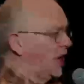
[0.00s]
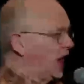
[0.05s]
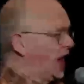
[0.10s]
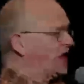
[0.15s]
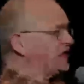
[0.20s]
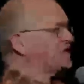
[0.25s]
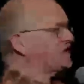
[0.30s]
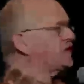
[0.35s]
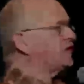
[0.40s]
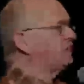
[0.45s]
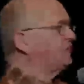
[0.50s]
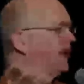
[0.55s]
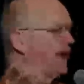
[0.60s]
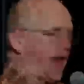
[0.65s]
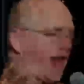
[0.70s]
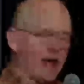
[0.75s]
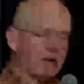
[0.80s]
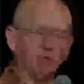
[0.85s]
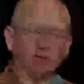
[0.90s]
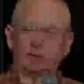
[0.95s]
us to be
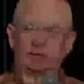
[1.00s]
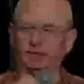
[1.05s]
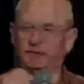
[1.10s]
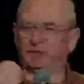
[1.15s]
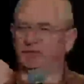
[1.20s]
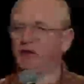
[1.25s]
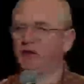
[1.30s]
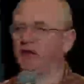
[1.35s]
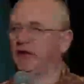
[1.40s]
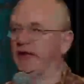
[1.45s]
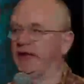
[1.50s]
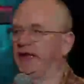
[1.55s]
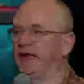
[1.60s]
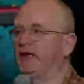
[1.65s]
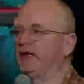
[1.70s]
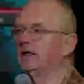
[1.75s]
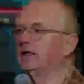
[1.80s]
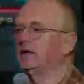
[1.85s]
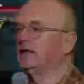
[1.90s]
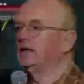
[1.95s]
able to fully
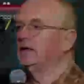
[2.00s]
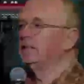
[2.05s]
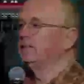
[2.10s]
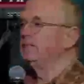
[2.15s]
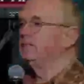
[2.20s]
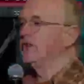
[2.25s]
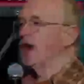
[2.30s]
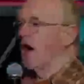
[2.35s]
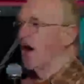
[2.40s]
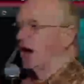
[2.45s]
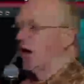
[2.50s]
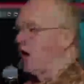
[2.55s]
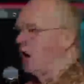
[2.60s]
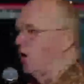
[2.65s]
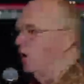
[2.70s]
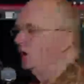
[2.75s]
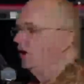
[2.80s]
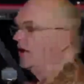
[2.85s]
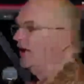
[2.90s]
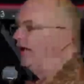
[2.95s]
not
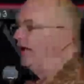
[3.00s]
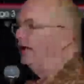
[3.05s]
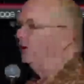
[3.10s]
only